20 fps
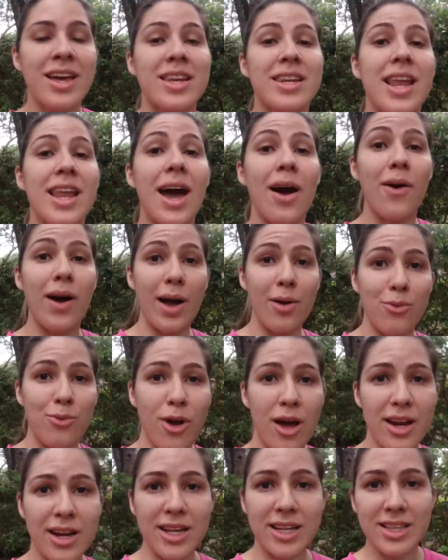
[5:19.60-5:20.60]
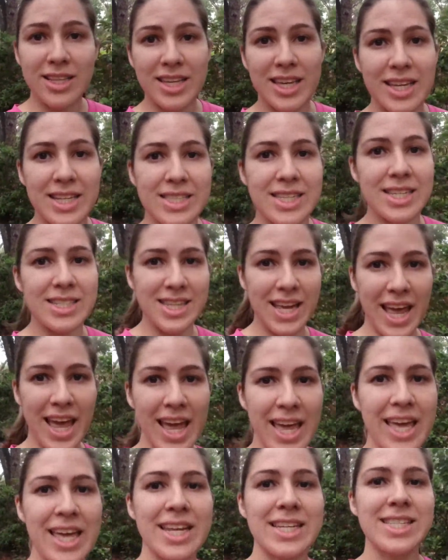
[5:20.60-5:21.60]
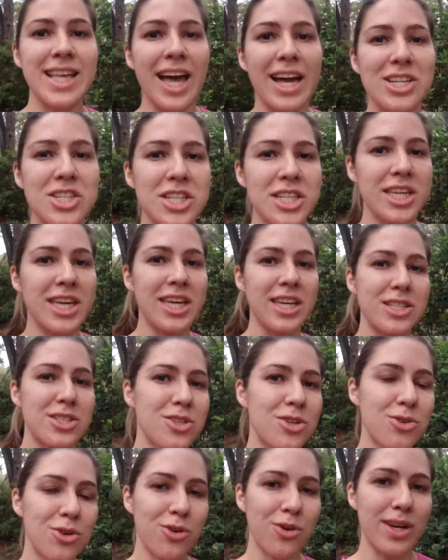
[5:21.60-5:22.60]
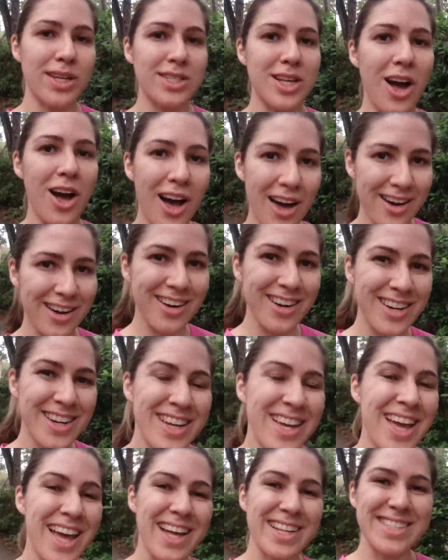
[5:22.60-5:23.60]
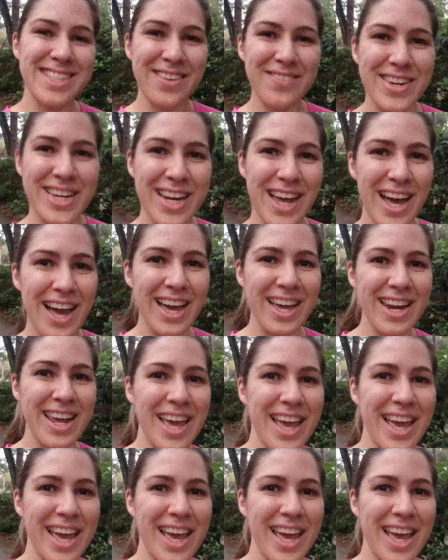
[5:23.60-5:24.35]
Now, ironically, today it is actually 2 degrees hotter at 79,